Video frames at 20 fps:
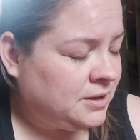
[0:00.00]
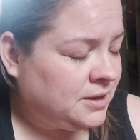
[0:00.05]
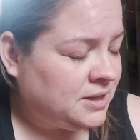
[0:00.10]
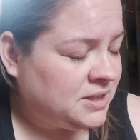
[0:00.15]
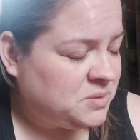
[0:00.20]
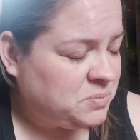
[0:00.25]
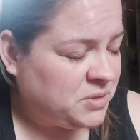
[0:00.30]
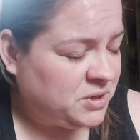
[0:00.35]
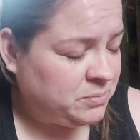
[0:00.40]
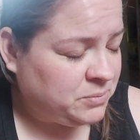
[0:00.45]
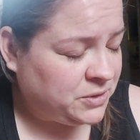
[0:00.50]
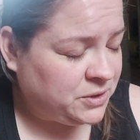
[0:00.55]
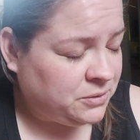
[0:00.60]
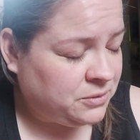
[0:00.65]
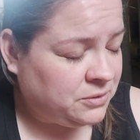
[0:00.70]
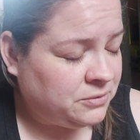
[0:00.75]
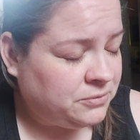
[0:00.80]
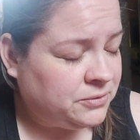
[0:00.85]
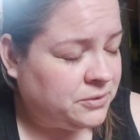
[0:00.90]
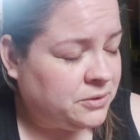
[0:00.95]
It's been
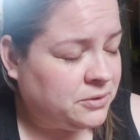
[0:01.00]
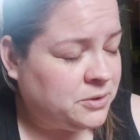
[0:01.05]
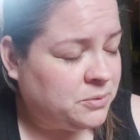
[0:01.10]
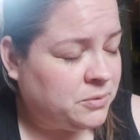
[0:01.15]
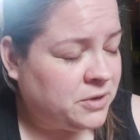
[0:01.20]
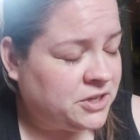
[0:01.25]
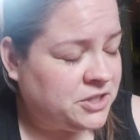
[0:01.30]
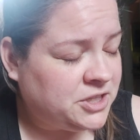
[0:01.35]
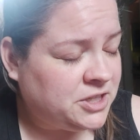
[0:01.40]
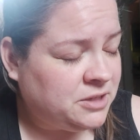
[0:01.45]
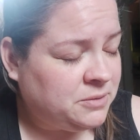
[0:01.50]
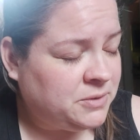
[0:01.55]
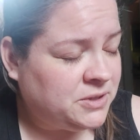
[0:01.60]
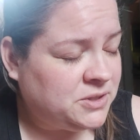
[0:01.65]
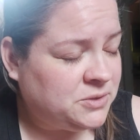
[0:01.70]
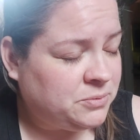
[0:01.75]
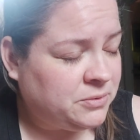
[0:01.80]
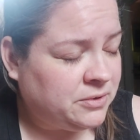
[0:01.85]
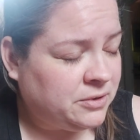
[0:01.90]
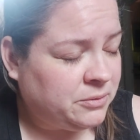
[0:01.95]
beautiful to watch
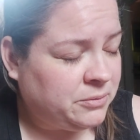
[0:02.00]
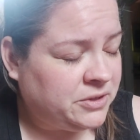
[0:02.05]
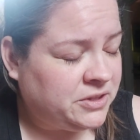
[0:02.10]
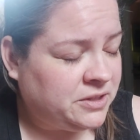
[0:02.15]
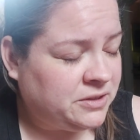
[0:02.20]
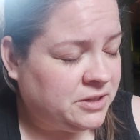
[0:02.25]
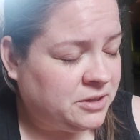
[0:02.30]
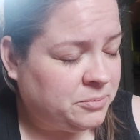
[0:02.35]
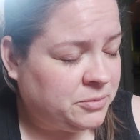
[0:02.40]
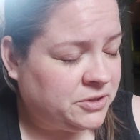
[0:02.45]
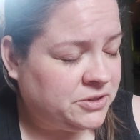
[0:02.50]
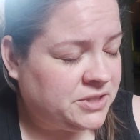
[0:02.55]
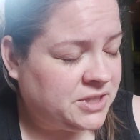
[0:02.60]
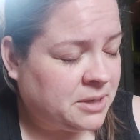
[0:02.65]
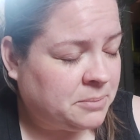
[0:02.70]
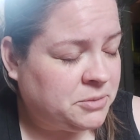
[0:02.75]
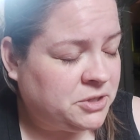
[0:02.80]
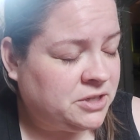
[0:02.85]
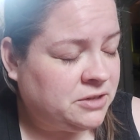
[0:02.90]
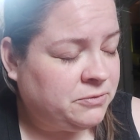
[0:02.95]
humans work within their
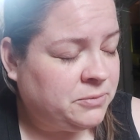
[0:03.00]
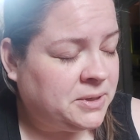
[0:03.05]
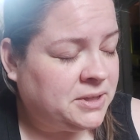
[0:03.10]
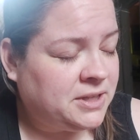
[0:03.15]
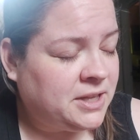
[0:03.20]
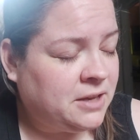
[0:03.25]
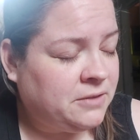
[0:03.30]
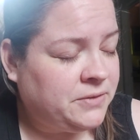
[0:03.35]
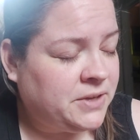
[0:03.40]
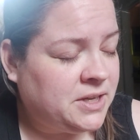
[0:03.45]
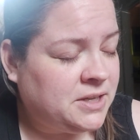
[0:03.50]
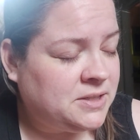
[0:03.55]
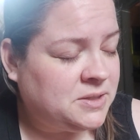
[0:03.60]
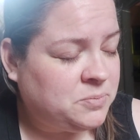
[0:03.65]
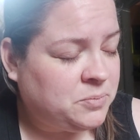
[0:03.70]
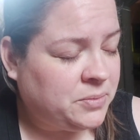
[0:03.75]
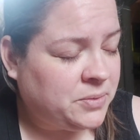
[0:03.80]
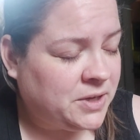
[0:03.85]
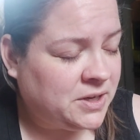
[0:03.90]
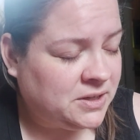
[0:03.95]
perception of what love
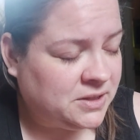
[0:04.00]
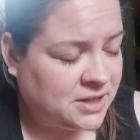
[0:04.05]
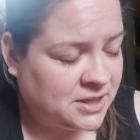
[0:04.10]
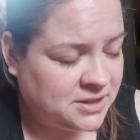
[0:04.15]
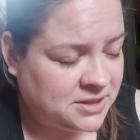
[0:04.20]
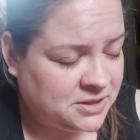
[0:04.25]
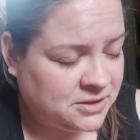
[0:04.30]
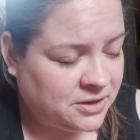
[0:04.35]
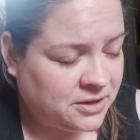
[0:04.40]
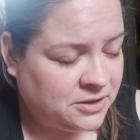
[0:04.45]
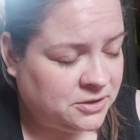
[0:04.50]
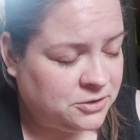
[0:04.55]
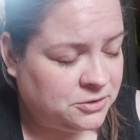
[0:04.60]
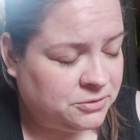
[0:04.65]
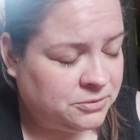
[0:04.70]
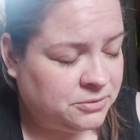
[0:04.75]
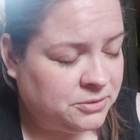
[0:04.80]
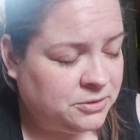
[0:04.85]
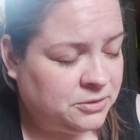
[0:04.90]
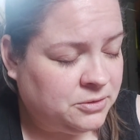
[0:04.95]
is, but that's not
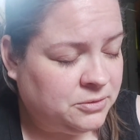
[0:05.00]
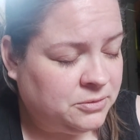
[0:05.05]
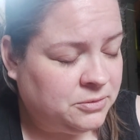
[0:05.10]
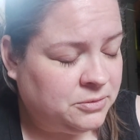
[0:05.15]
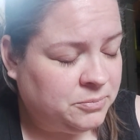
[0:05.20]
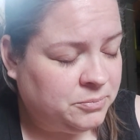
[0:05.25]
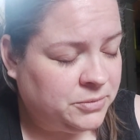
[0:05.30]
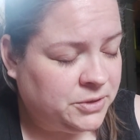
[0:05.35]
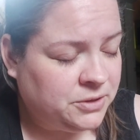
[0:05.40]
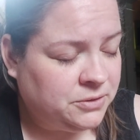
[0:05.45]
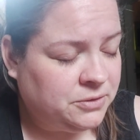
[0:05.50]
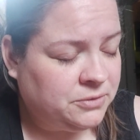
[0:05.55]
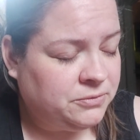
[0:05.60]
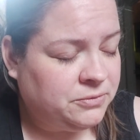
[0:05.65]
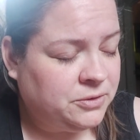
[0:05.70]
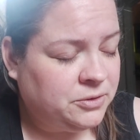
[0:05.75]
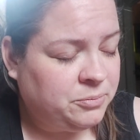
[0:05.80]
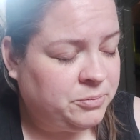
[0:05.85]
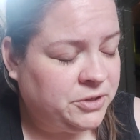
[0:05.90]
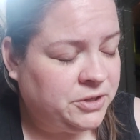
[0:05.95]
true,
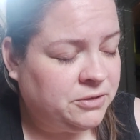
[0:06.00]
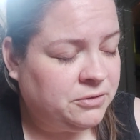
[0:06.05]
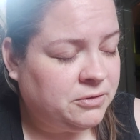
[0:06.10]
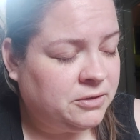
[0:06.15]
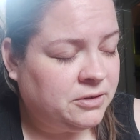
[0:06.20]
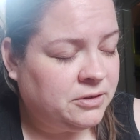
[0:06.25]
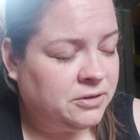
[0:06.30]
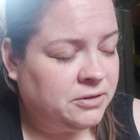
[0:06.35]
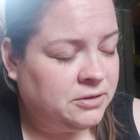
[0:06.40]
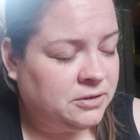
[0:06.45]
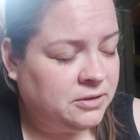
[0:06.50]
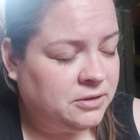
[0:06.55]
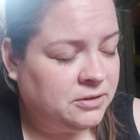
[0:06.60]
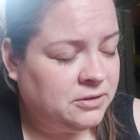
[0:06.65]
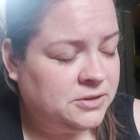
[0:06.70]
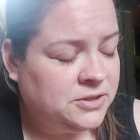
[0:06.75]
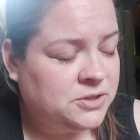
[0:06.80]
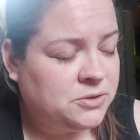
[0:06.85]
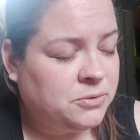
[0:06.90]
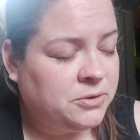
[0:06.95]
beautiful, pure
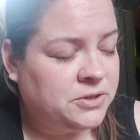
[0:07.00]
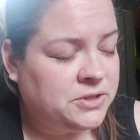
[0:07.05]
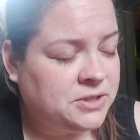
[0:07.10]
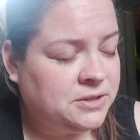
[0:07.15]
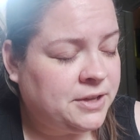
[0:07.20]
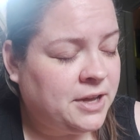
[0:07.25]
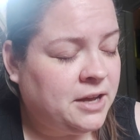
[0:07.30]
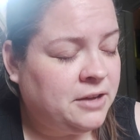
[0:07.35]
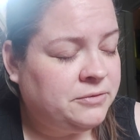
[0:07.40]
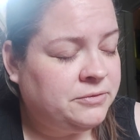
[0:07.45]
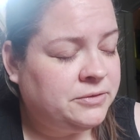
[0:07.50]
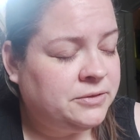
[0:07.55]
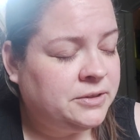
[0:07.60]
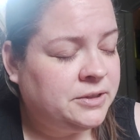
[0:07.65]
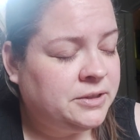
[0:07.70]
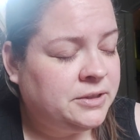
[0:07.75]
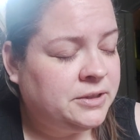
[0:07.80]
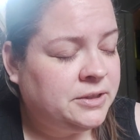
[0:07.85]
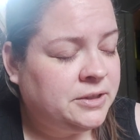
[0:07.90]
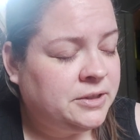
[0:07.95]
source love.
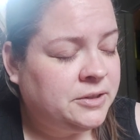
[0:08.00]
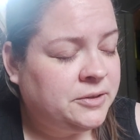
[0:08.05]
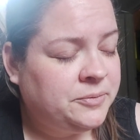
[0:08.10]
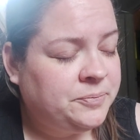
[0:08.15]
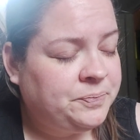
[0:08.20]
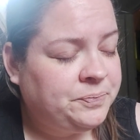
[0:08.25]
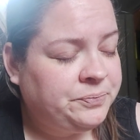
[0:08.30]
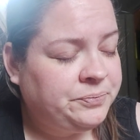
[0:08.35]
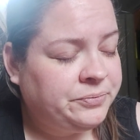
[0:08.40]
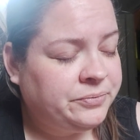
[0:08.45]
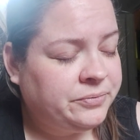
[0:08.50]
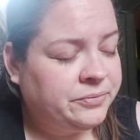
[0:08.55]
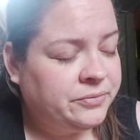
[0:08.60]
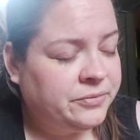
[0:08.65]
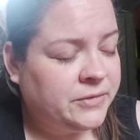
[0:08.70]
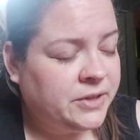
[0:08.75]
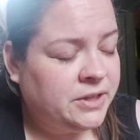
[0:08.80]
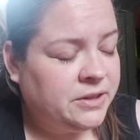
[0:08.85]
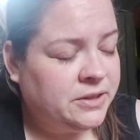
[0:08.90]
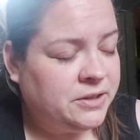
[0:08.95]

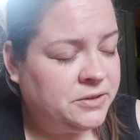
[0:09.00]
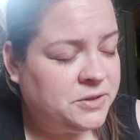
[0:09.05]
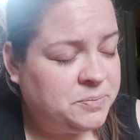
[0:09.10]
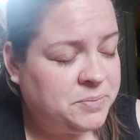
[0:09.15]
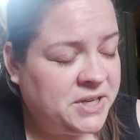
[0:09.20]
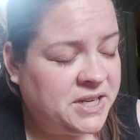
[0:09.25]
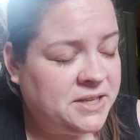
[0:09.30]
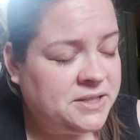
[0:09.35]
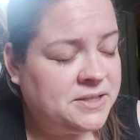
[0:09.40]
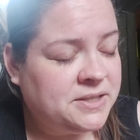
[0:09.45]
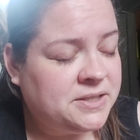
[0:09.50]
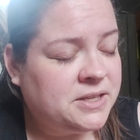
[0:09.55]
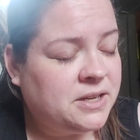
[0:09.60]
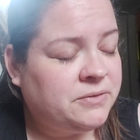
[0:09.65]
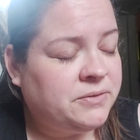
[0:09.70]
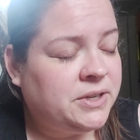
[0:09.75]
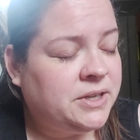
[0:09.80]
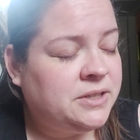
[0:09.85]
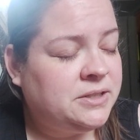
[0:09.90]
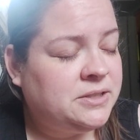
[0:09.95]
There's pieces
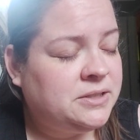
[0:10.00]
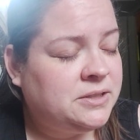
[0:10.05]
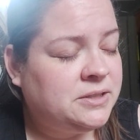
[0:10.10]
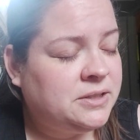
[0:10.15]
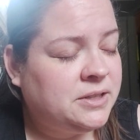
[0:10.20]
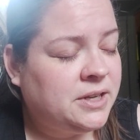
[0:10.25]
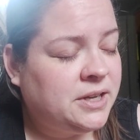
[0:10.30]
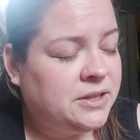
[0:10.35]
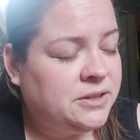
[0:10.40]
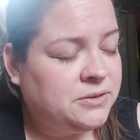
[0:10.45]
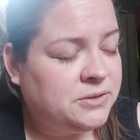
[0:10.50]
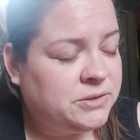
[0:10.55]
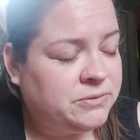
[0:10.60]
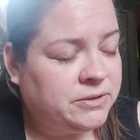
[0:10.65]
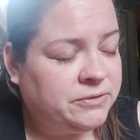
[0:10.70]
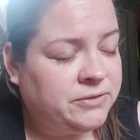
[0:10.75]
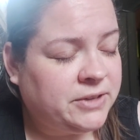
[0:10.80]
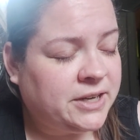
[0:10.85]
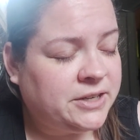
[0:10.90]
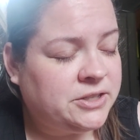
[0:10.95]
of it, and there's
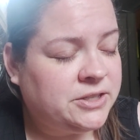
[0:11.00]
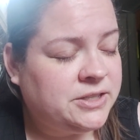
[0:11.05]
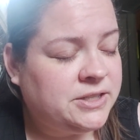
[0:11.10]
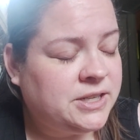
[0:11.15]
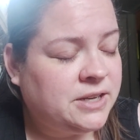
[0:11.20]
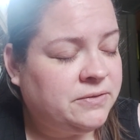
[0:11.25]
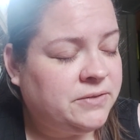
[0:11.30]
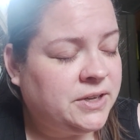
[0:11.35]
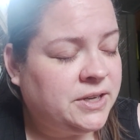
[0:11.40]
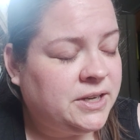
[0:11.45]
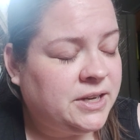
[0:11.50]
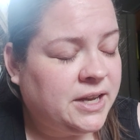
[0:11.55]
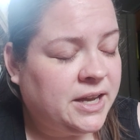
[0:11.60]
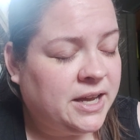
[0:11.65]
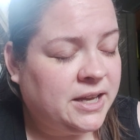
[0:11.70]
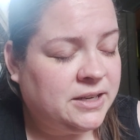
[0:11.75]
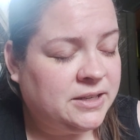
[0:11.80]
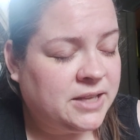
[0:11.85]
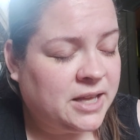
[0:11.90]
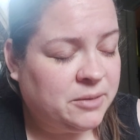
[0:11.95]
reflections of it,
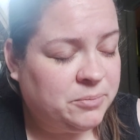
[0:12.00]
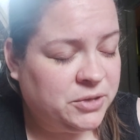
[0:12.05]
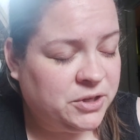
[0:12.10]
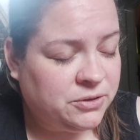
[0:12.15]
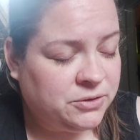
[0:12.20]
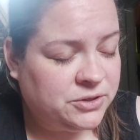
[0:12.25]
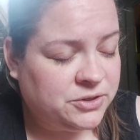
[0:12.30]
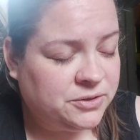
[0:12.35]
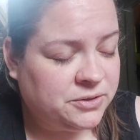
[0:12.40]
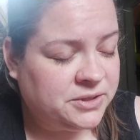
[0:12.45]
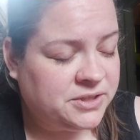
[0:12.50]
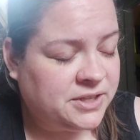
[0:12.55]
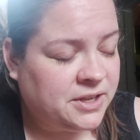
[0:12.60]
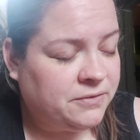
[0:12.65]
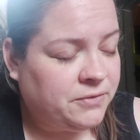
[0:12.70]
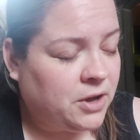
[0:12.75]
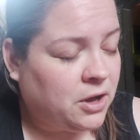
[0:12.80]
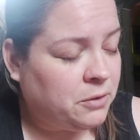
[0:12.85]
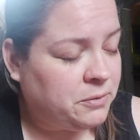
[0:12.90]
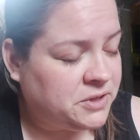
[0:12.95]
and that pure source
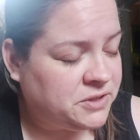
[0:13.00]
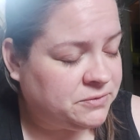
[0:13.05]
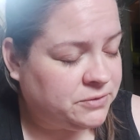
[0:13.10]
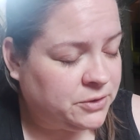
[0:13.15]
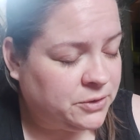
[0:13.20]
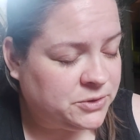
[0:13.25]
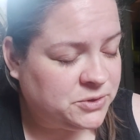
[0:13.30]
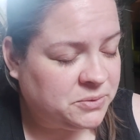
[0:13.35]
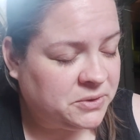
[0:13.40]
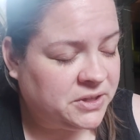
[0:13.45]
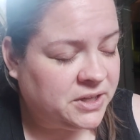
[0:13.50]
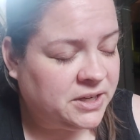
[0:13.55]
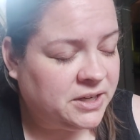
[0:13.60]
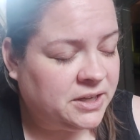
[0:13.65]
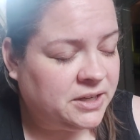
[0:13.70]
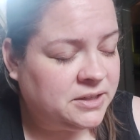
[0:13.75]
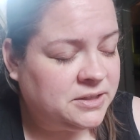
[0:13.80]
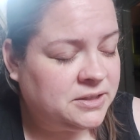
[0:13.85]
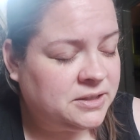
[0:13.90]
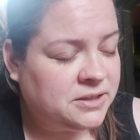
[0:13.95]
love always flows within
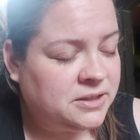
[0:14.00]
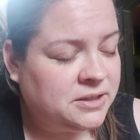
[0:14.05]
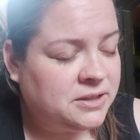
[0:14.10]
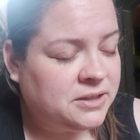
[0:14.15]
it.